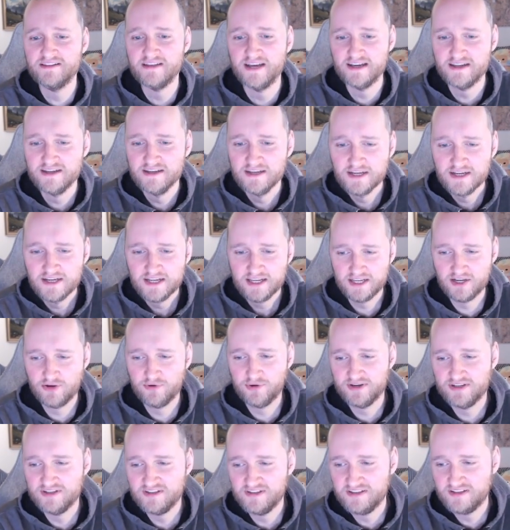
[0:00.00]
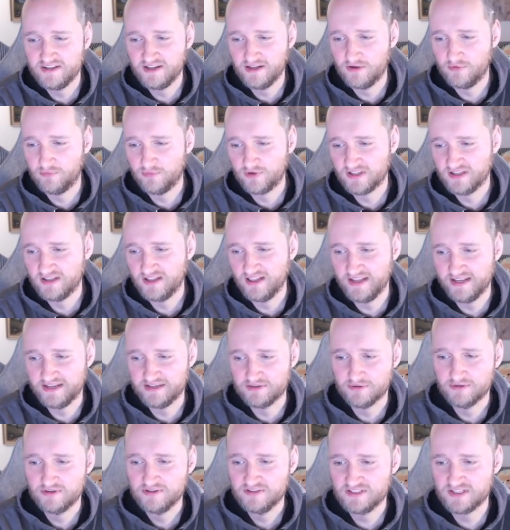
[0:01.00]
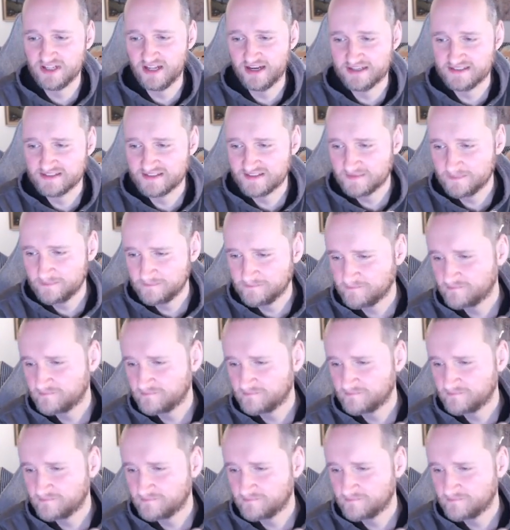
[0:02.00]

that in greater detail on one of the later slides.